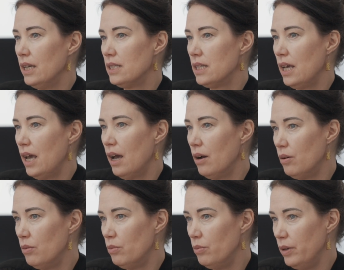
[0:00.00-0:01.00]
at
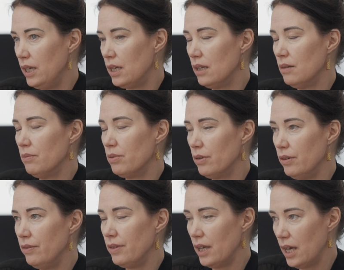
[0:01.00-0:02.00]
how we can
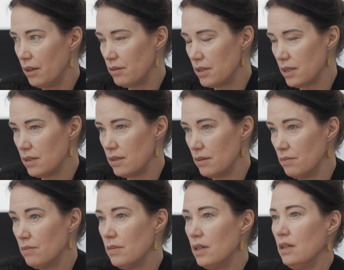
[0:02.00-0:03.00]
improve the health
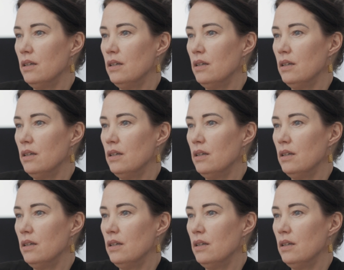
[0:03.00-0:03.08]
system